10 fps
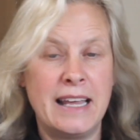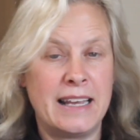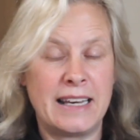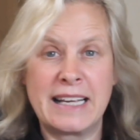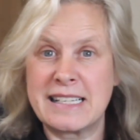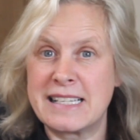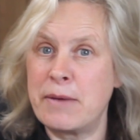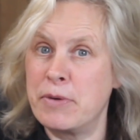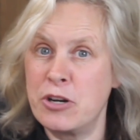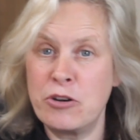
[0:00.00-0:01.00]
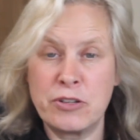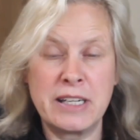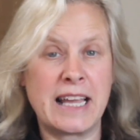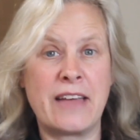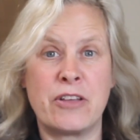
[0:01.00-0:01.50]
like I say, we're not going to
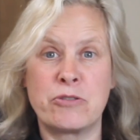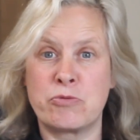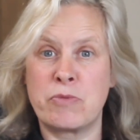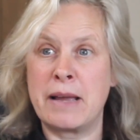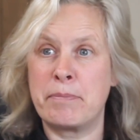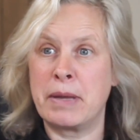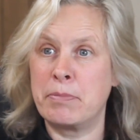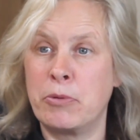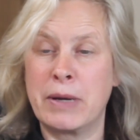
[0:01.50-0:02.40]
get those right people.